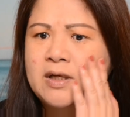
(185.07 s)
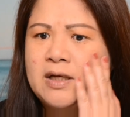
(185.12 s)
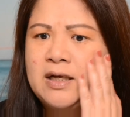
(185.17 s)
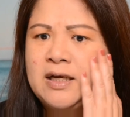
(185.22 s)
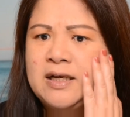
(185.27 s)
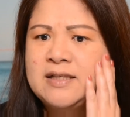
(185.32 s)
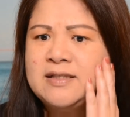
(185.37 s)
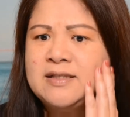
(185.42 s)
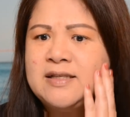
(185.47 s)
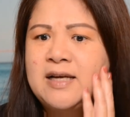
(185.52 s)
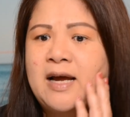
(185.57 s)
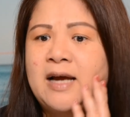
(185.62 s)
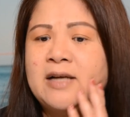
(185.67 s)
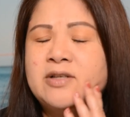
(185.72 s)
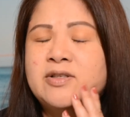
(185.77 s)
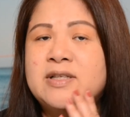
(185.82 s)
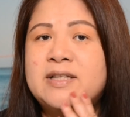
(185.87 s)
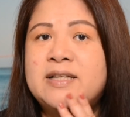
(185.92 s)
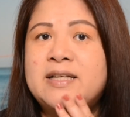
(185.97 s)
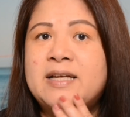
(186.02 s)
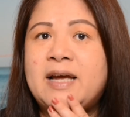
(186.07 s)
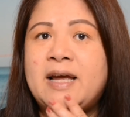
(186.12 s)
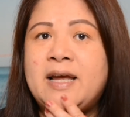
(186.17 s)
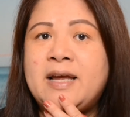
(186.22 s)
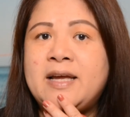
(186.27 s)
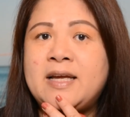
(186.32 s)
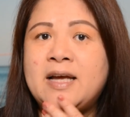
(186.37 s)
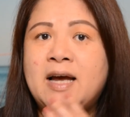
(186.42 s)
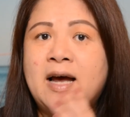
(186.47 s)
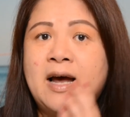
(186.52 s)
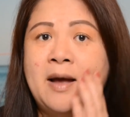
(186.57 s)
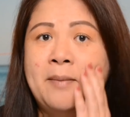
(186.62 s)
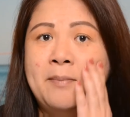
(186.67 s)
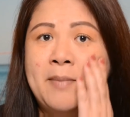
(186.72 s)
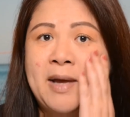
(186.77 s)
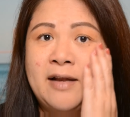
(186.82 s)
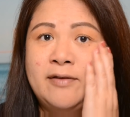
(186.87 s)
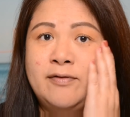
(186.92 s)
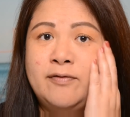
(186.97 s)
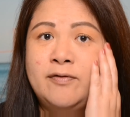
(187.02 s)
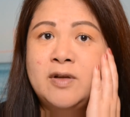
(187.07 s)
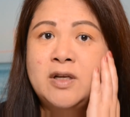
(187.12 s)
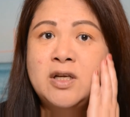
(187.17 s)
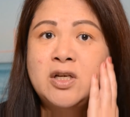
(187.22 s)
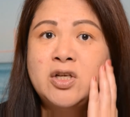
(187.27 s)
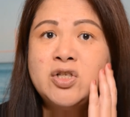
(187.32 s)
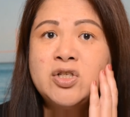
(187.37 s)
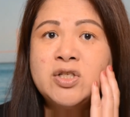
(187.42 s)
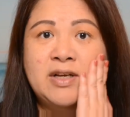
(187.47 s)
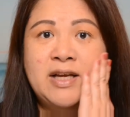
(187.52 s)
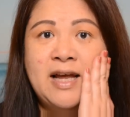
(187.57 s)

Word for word: it is actually a, a matte finish.